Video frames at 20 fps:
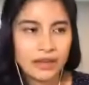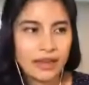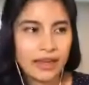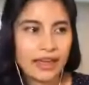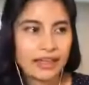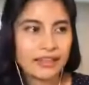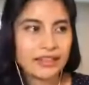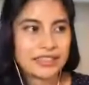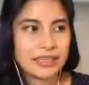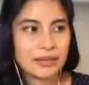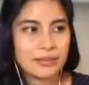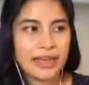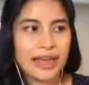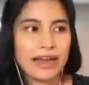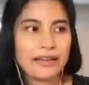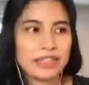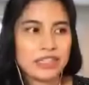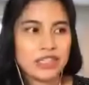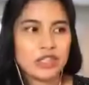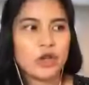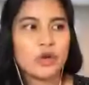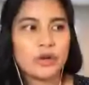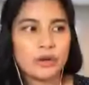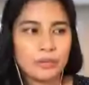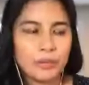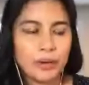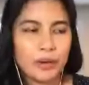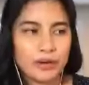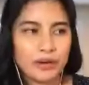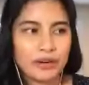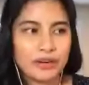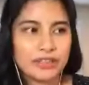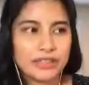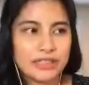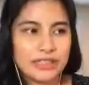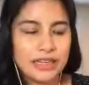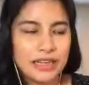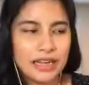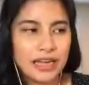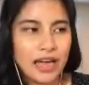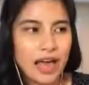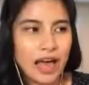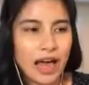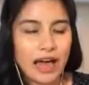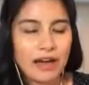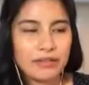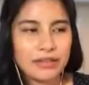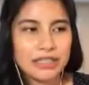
And the example I have is Local Motors, uh,